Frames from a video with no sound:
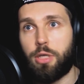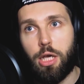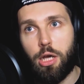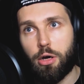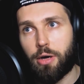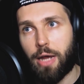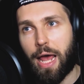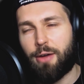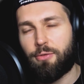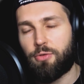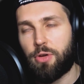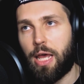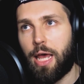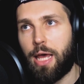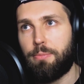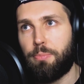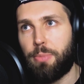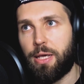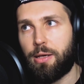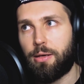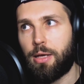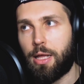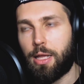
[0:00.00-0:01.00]
could hear every
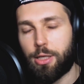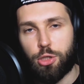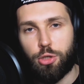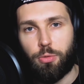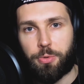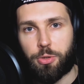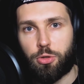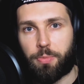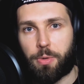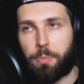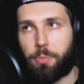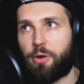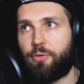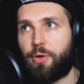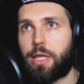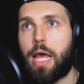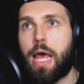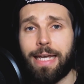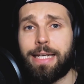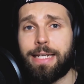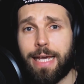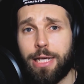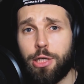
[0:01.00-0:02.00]
hit being super, super
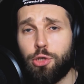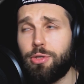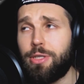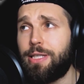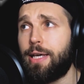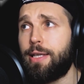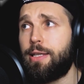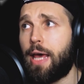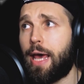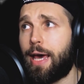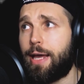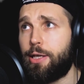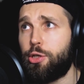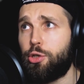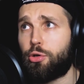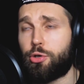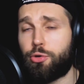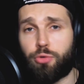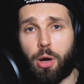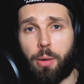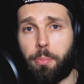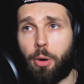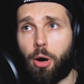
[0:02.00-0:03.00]
perfect. In case you did edit
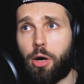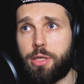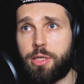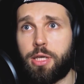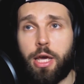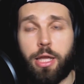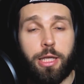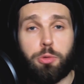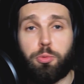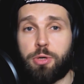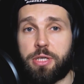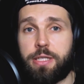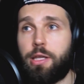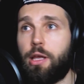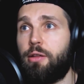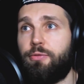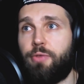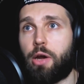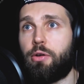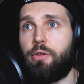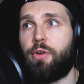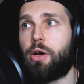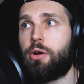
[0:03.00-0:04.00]
your drum parts, this was still
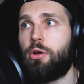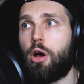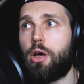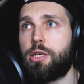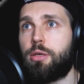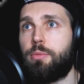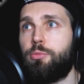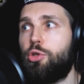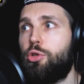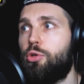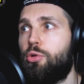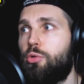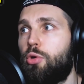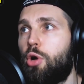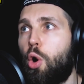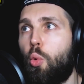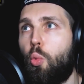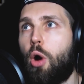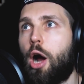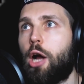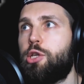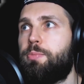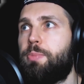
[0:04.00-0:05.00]
very, very awesome to
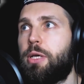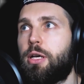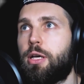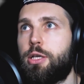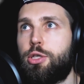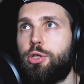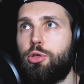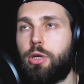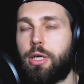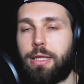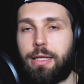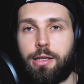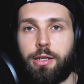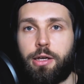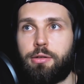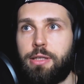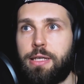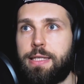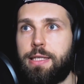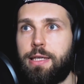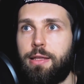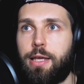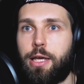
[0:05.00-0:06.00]
watch because you could
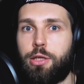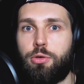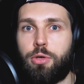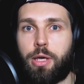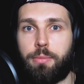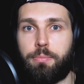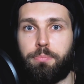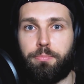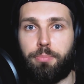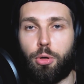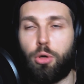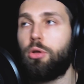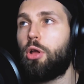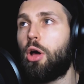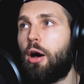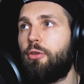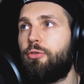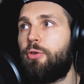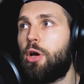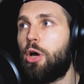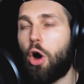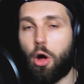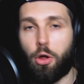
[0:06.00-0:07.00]
clearly see that you can pull
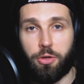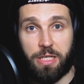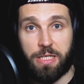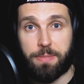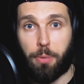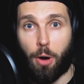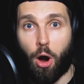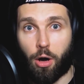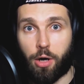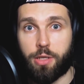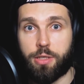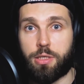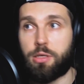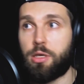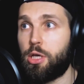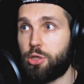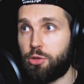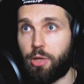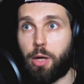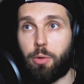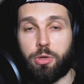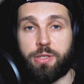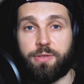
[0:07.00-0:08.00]
off all these parts.
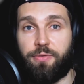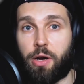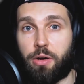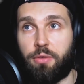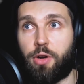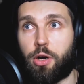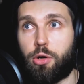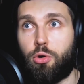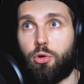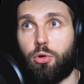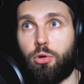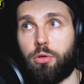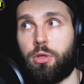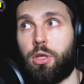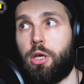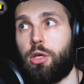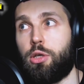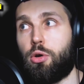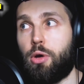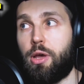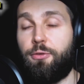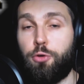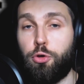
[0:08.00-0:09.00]
So that was very, very cool.
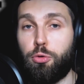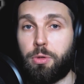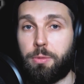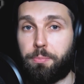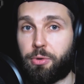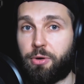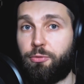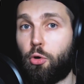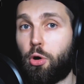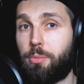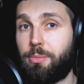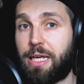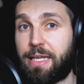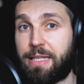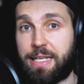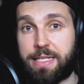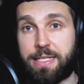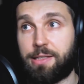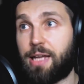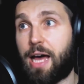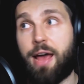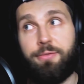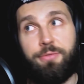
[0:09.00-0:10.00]
You know, if you would perform like
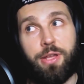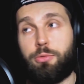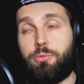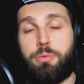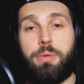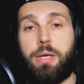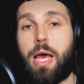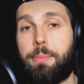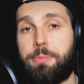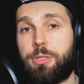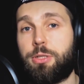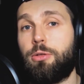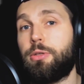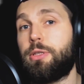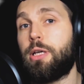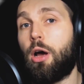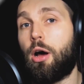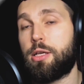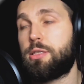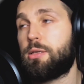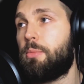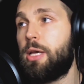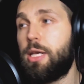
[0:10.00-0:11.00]
this live, that would be
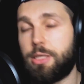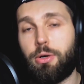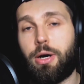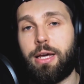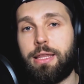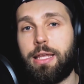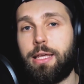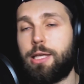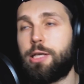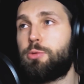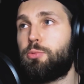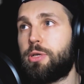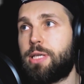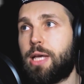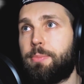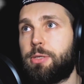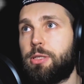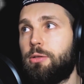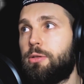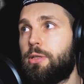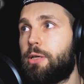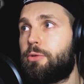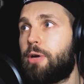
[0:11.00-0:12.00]
absolutely awesome. So I think this was
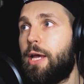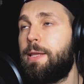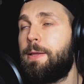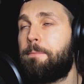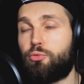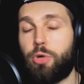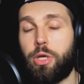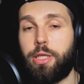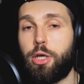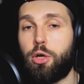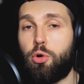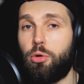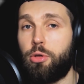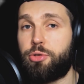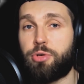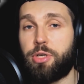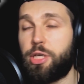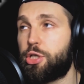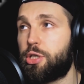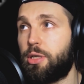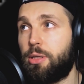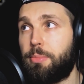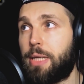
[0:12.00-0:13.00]
absolutely great. Really cool
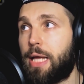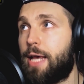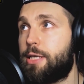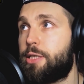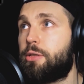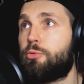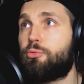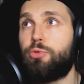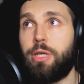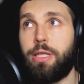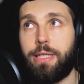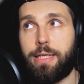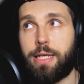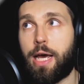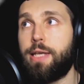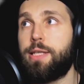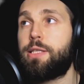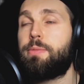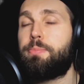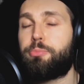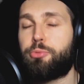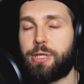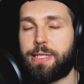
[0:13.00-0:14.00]
traditional blast. Really
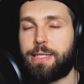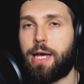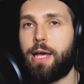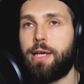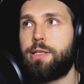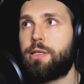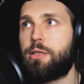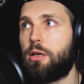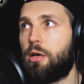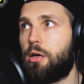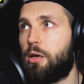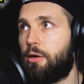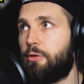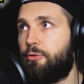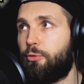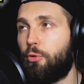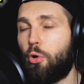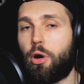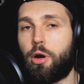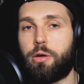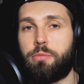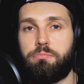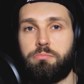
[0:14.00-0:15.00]
nice, precise uh,
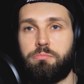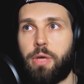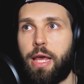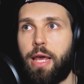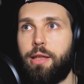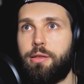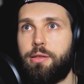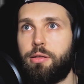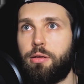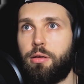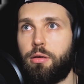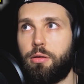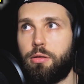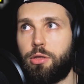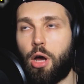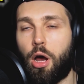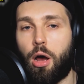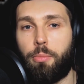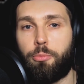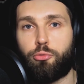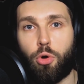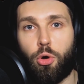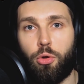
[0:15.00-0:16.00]
four hit
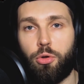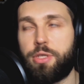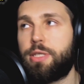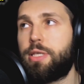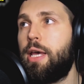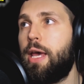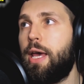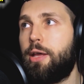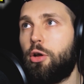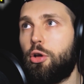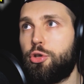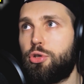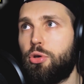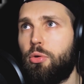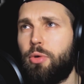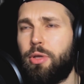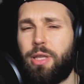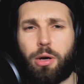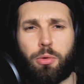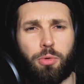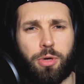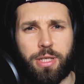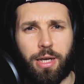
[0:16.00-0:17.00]
tom rolls and also
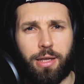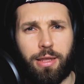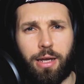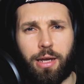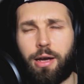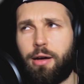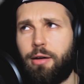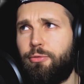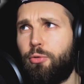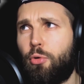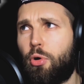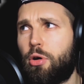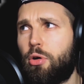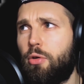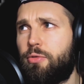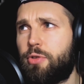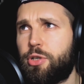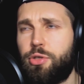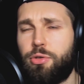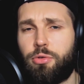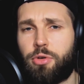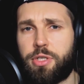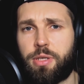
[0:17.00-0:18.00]
there was i think a four
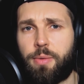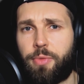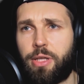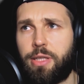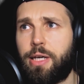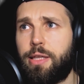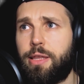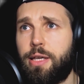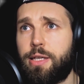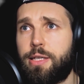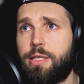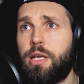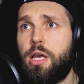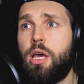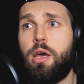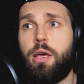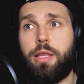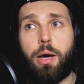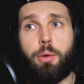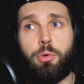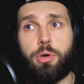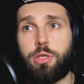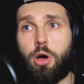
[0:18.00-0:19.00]
over two or something like this
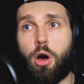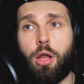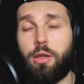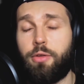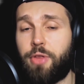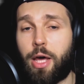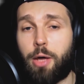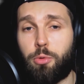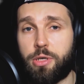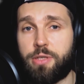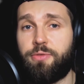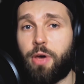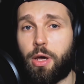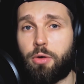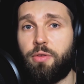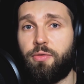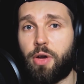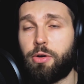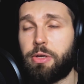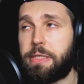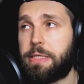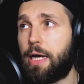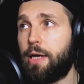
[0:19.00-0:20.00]
that was all of that was very
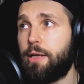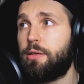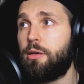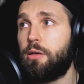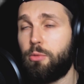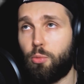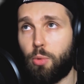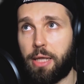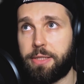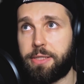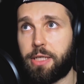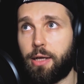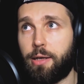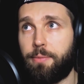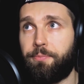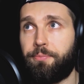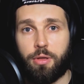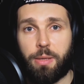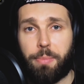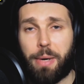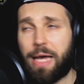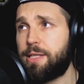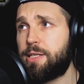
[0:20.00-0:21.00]
very tight well done
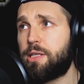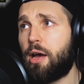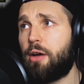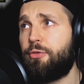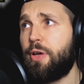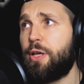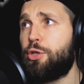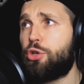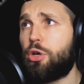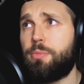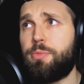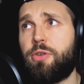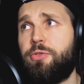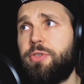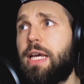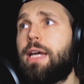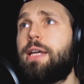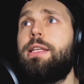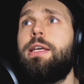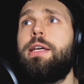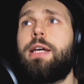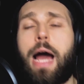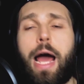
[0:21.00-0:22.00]
bad stuff in terms of
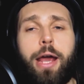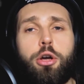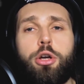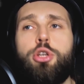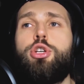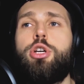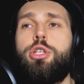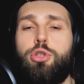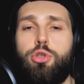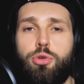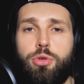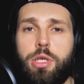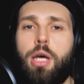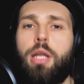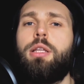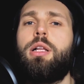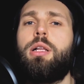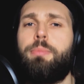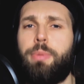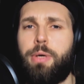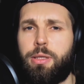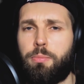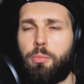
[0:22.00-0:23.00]
technique i could just use a
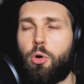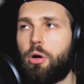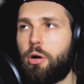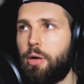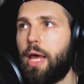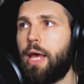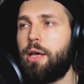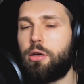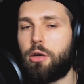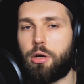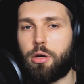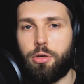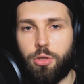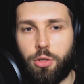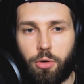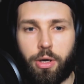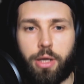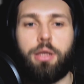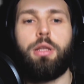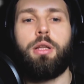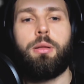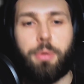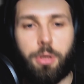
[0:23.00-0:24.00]
little bit more anger you
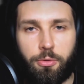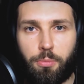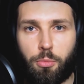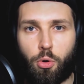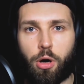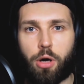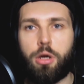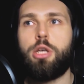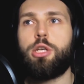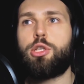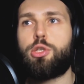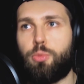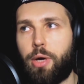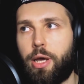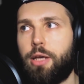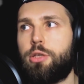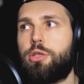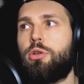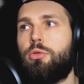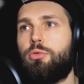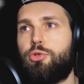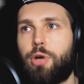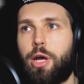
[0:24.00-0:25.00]
know and a little bit of more
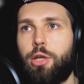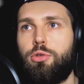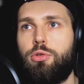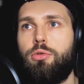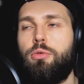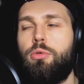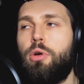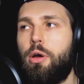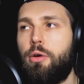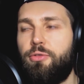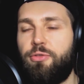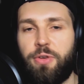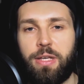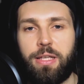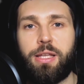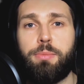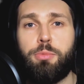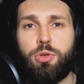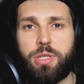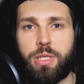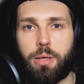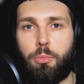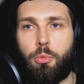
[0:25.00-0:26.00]
swing try to feel
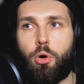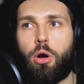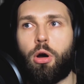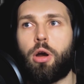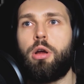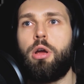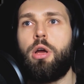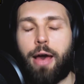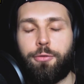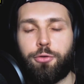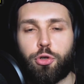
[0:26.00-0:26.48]
the music more.